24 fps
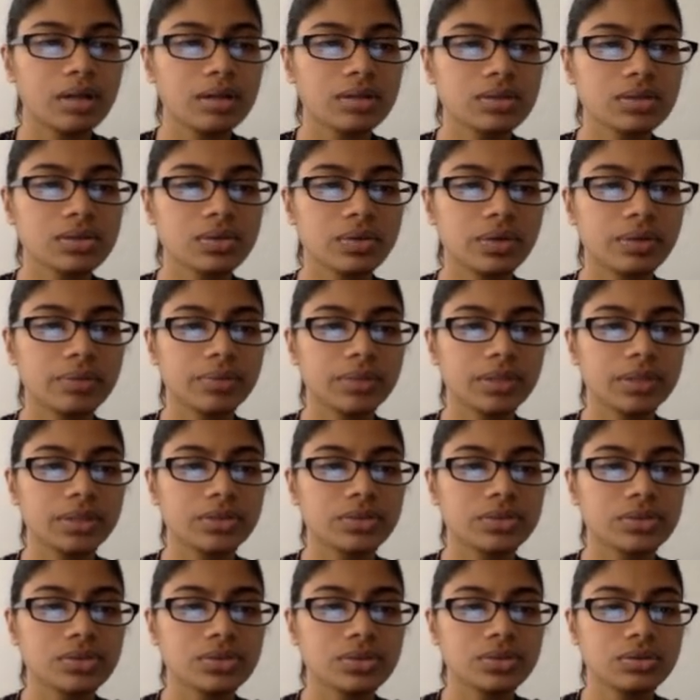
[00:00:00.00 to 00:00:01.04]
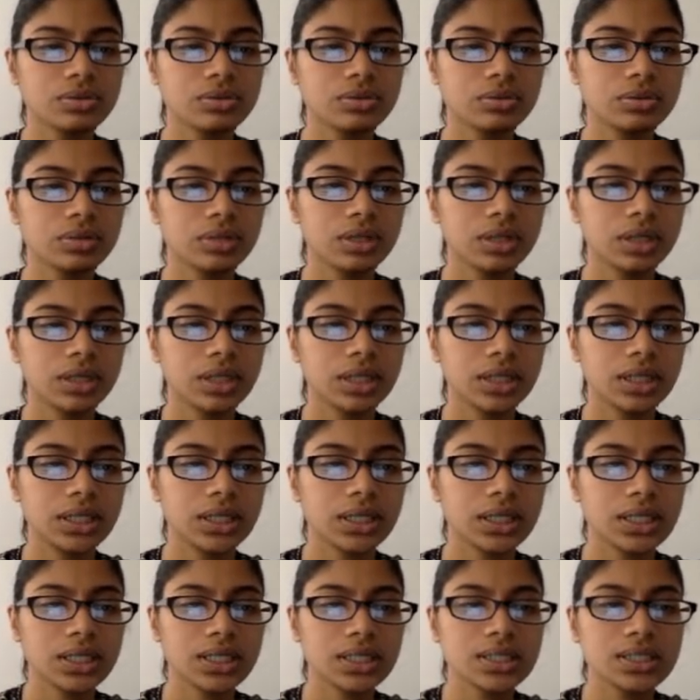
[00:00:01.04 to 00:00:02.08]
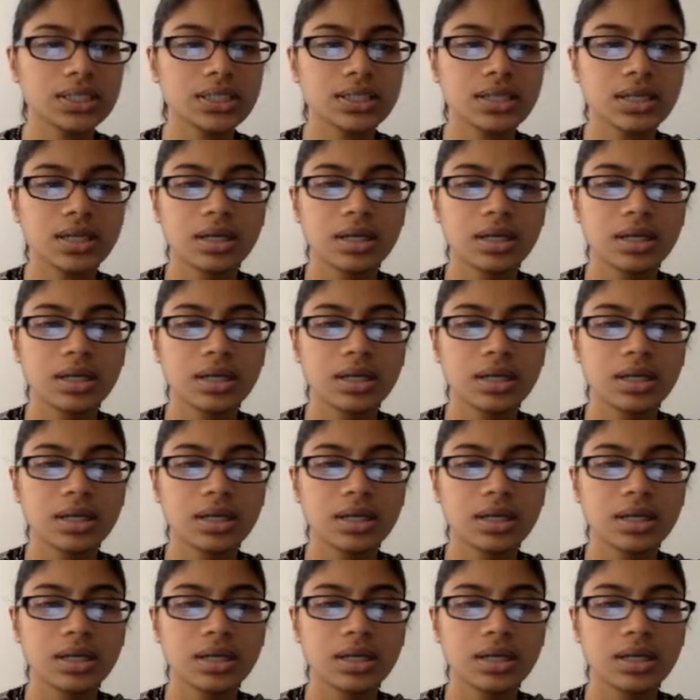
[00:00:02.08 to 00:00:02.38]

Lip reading: So what I'm gonna do is,